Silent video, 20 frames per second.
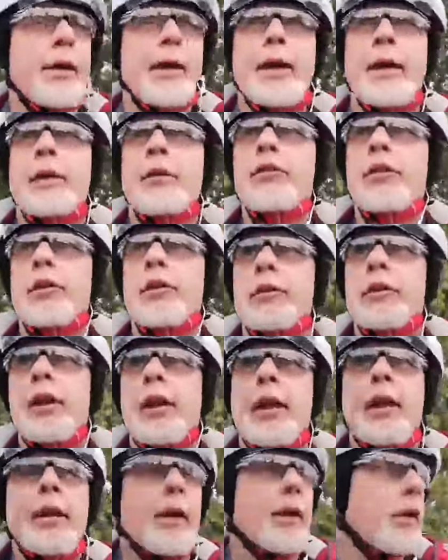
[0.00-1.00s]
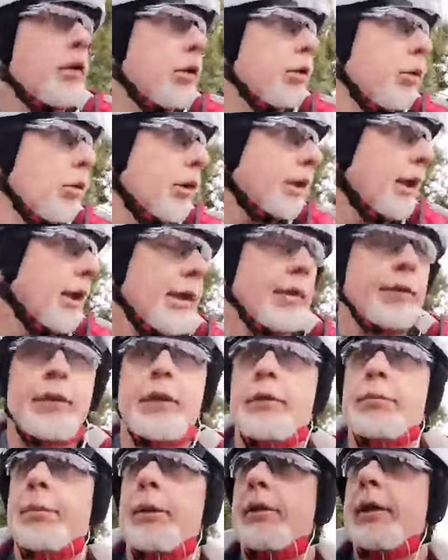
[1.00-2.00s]
in just looking at
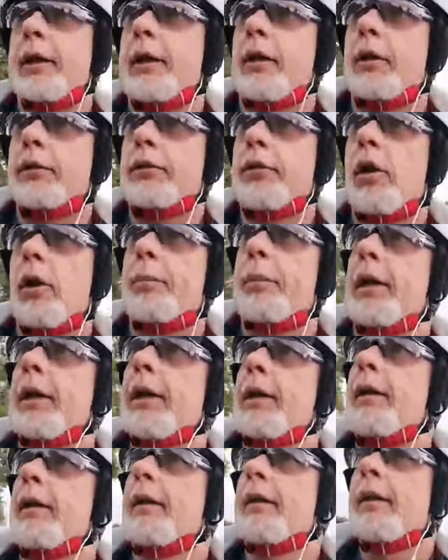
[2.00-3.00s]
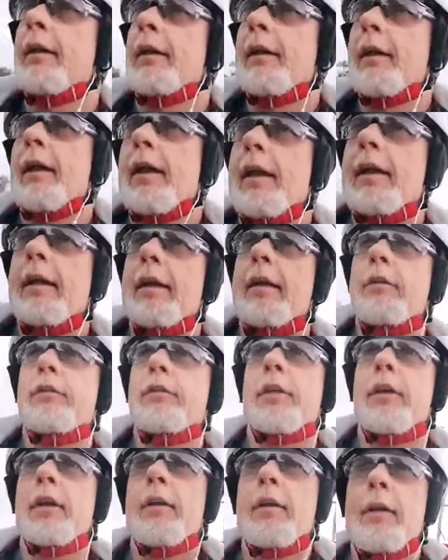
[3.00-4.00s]
this particular topic
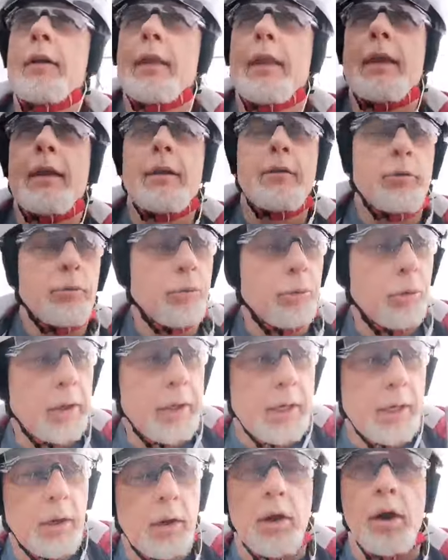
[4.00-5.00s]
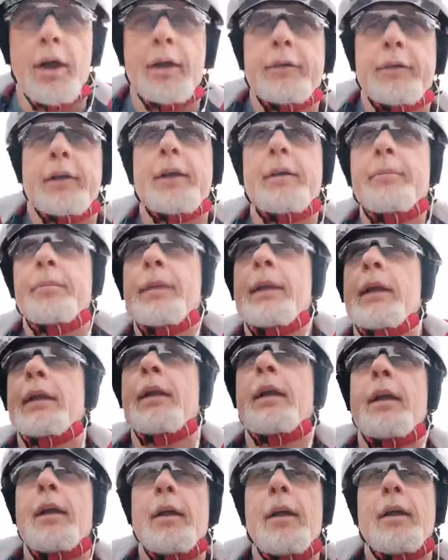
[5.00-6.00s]
is realizing
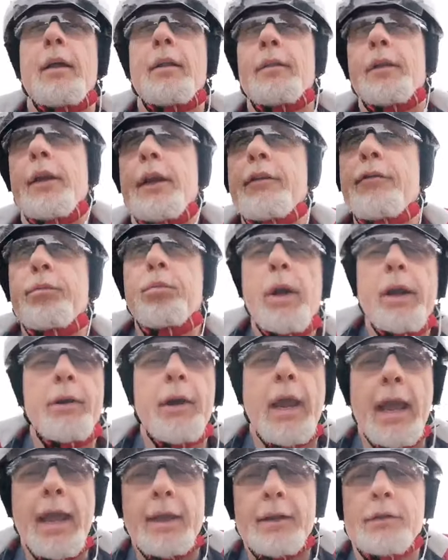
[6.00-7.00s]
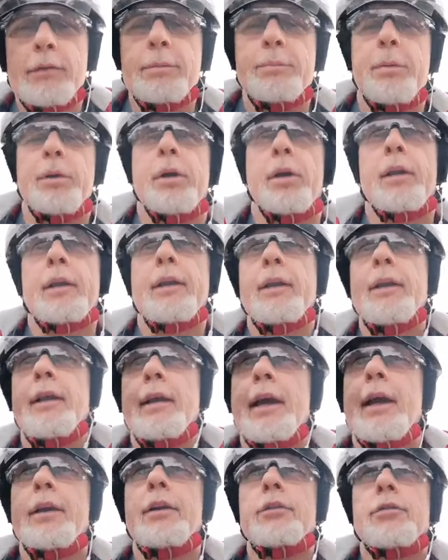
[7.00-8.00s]
that if we're expert
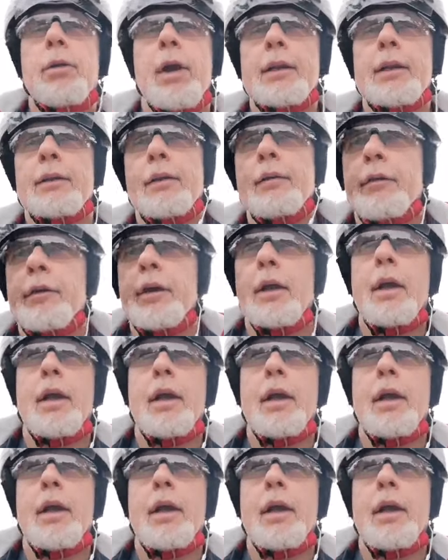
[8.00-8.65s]
at attracting,